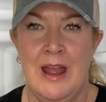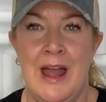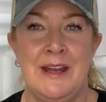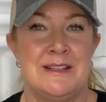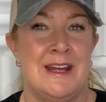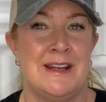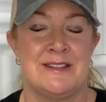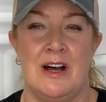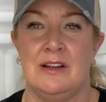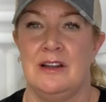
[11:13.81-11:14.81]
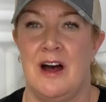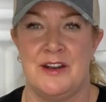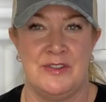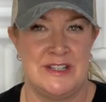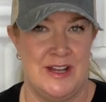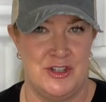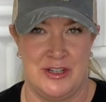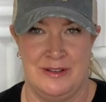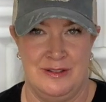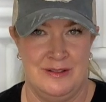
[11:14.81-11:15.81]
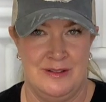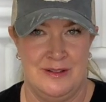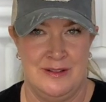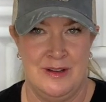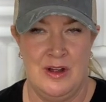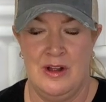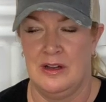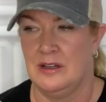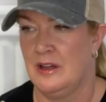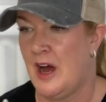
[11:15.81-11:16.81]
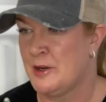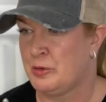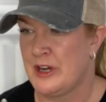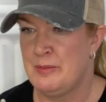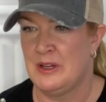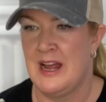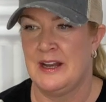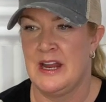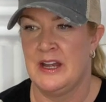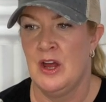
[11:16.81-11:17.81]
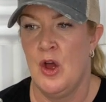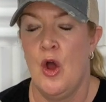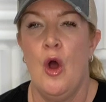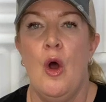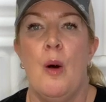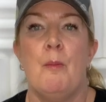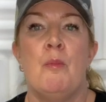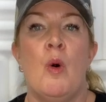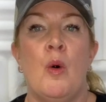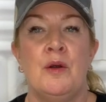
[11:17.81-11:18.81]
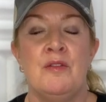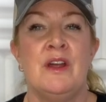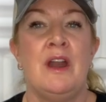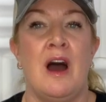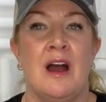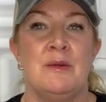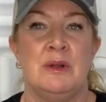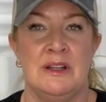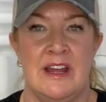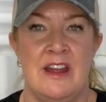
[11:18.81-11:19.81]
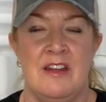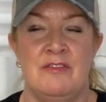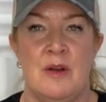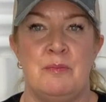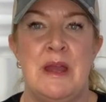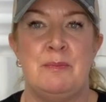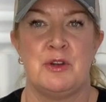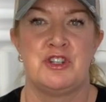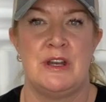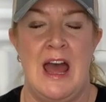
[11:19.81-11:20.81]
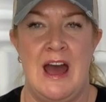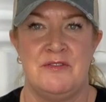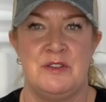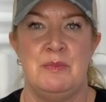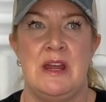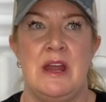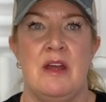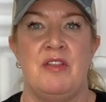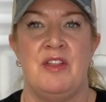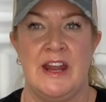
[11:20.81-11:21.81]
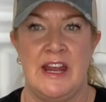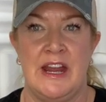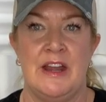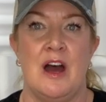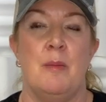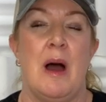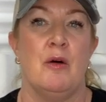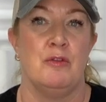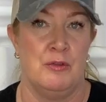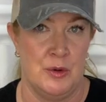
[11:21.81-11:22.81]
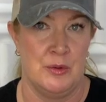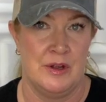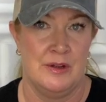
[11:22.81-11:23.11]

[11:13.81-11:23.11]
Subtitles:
and it takes a lot of attention, a lot of pre-planning, more than I believe people should have to be thinking about food.